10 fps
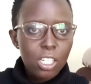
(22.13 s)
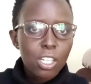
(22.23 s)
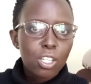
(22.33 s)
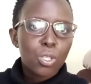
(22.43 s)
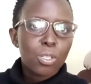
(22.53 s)

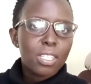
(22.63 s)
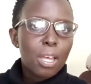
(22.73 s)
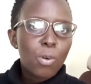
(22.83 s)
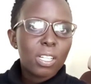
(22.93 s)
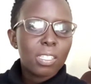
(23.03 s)
So
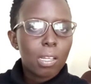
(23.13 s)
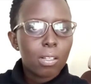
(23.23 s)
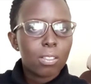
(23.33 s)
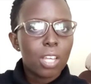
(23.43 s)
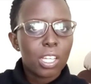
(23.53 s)
someone
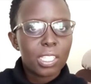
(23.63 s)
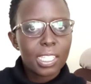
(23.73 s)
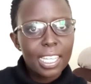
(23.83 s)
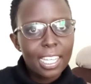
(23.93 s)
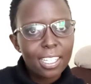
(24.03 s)
sells a
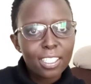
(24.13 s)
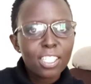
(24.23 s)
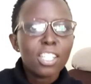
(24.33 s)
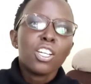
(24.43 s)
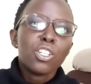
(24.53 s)
skill
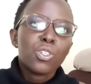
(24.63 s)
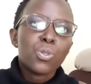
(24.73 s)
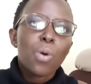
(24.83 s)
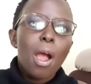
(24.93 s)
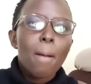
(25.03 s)

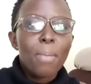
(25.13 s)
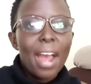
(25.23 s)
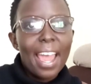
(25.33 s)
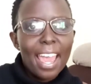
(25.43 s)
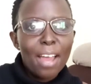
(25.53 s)
to a
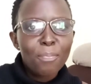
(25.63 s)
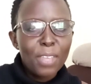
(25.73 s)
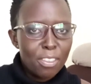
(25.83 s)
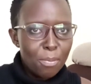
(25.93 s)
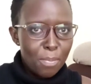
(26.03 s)
buyer and
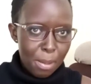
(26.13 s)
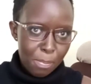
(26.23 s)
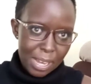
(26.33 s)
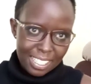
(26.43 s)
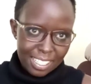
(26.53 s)
the buyer
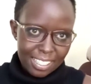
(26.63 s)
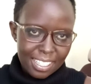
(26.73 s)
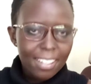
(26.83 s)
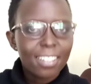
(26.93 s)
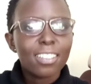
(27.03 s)
buys the
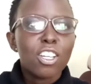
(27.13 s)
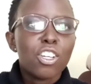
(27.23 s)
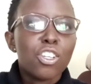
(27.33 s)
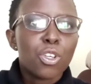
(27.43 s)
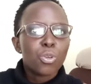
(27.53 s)
skill.
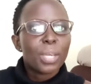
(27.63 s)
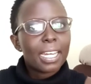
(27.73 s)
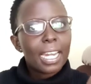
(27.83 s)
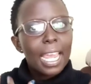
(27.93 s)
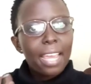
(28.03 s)
So you can
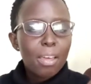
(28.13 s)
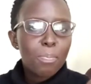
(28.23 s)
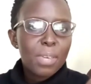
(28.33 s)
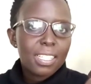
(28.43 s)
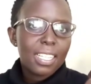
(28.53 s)
either
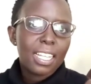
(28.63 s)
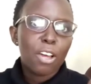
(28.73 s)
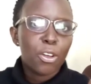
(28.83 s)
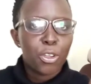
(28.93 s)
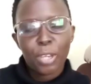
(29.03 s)
be a seller
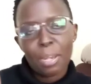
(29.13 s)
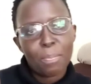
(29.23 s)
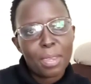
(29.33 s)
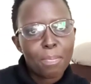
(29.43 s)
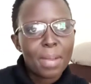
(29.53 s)
or you can be
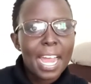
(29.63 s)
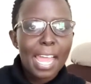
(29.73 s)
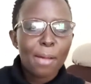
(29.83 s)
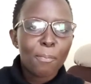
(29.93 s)
a buyer.